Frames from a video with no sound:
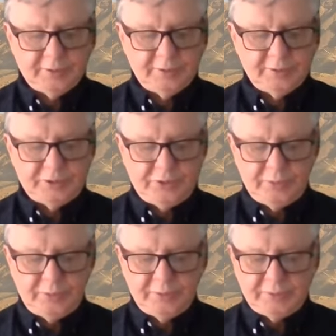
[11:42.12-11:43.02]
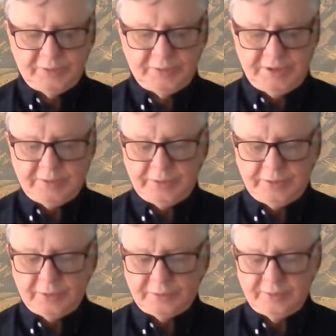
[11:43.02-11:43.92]
Students of the secret
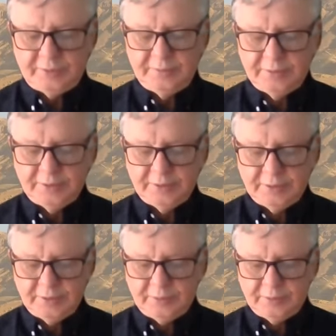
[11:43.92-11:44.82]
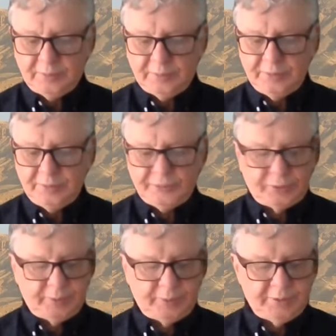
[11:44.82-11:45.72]
doctrine will have no
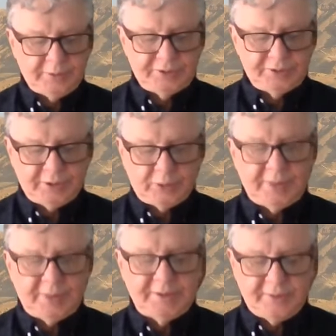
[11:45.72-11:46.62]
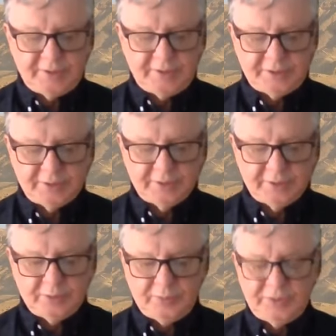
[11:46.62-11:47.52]
trouble in equating this
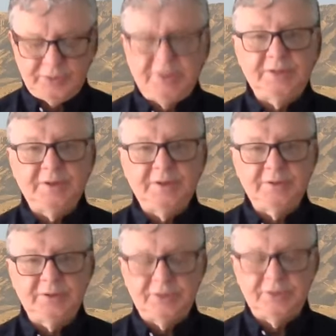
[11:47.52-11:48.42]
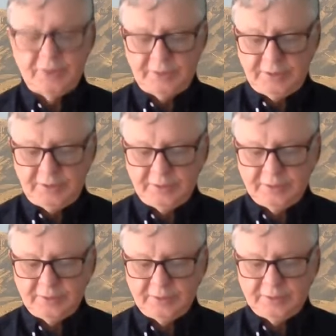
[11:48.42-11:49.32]
with the teachings concerning
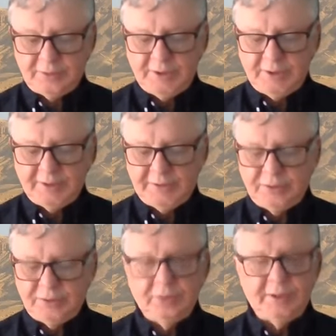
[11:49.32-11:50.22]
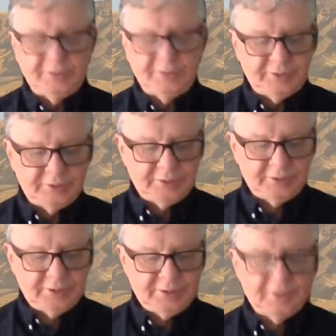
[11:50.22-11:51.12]
dhyani chohans
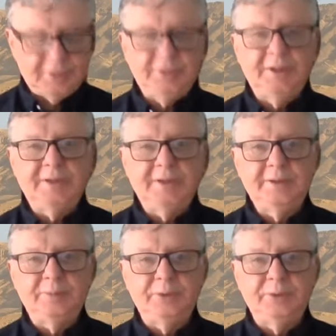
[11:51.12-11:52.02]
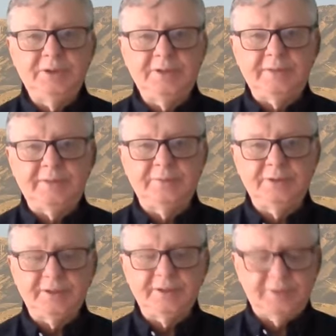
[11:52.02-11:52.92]
and dhyani bodhisattvas,
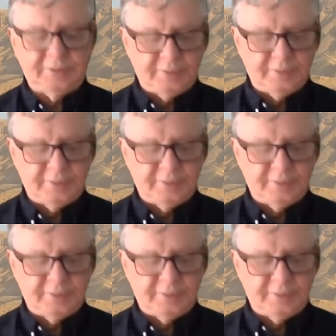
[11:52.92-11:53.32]
etc.